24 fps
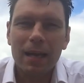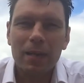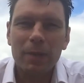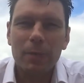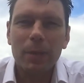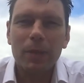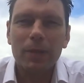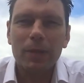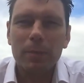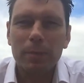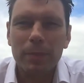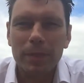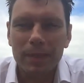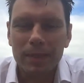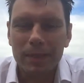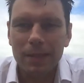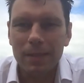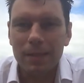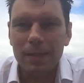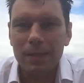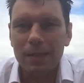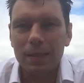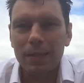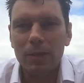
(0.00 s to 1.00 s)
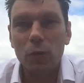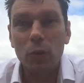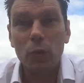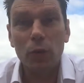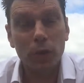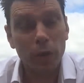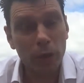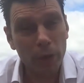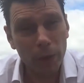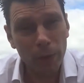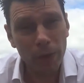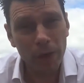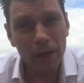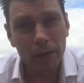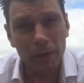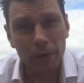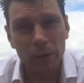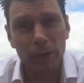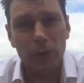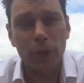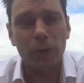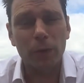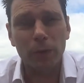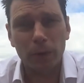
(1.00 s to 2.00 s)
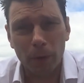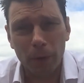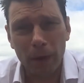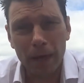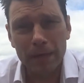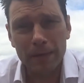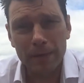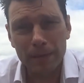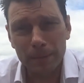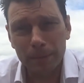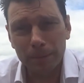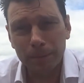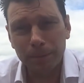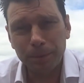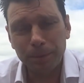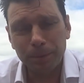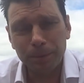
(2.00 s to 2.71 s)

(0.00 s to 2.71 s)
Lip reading: and build a business or a career of no regrets.